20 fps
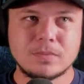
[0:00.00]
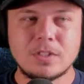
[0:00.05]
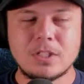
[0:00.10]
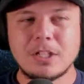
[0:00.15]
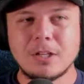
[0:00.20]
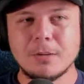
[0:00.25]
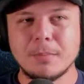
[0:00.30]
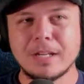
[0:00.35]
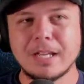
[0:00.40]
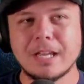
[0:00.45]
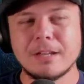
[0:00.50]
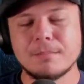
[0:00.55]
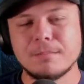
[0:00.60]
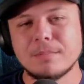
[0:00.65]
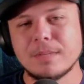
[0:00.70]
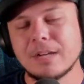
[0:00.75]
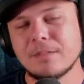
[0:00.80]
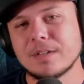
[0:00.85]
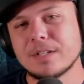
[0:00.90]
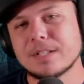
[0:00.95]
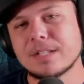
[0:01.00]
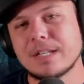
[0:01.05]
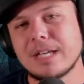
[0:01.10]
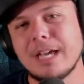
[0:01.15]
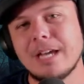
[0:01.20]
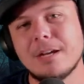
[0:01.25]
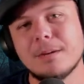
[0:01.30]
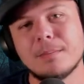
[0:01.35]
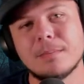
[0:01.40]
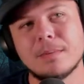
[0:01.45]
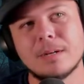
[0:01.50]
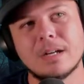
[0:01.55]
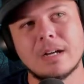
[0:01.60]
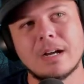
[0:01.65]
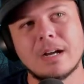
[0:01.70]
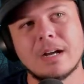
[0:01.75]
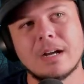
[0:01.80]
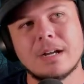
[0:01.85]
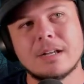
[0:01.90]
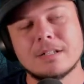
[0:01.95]
But again, if this game
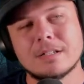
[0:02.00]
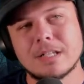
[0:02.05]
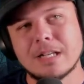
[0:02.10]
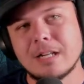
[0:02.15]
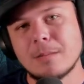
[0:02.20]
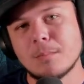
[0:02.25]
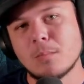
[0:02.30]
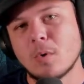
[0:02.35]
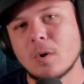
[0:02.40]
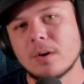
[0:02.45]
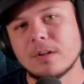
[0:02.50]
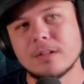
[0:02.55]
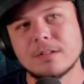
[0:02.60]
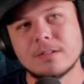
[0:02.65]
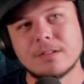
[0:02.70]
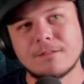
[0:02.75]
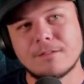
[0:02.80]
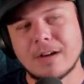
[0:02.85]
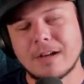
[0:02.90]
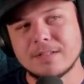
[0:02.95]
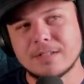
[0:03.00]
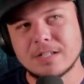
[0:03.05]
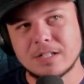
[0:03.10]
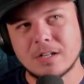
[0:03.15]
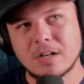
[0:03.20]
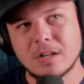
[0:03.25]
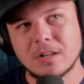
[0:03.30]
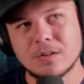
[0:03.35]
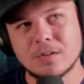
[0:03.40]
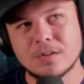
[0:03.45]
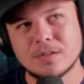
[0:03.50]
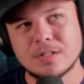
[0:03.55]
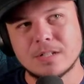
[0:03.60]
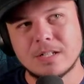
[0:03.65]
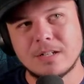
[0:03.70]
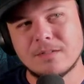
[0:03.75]
is any more than like $5-10,